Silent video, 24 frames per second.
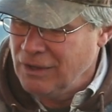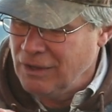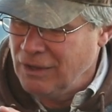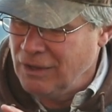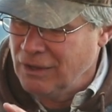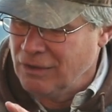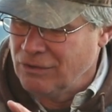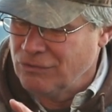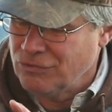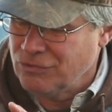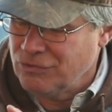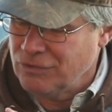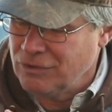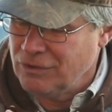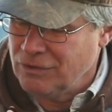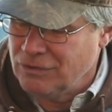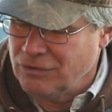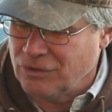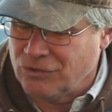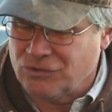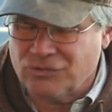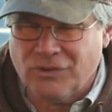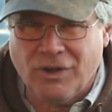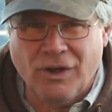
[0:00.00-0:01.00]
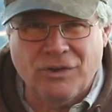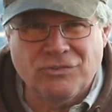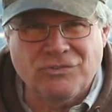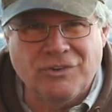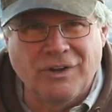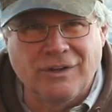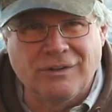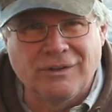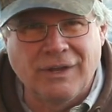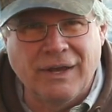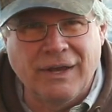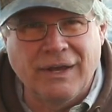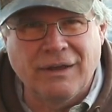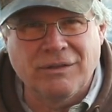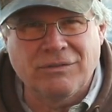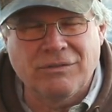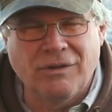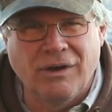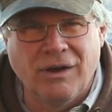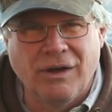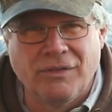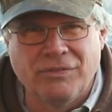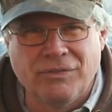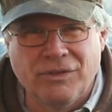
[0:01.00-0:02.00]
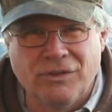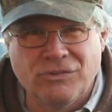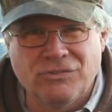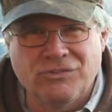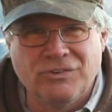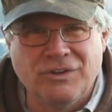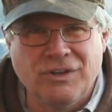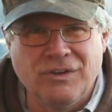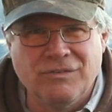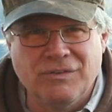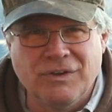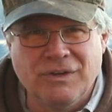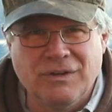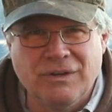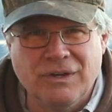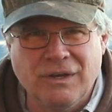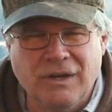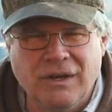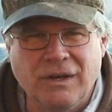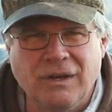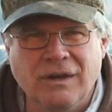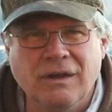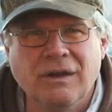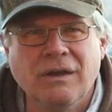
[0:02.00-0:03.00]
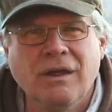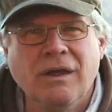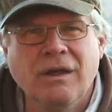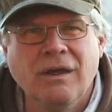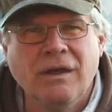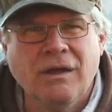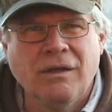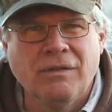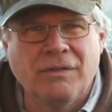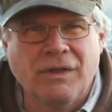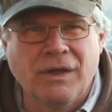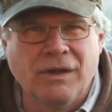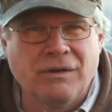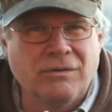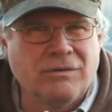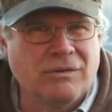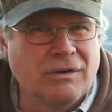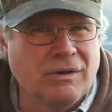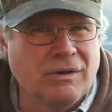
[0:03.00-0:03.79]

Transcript: is discussed at length on this DVD that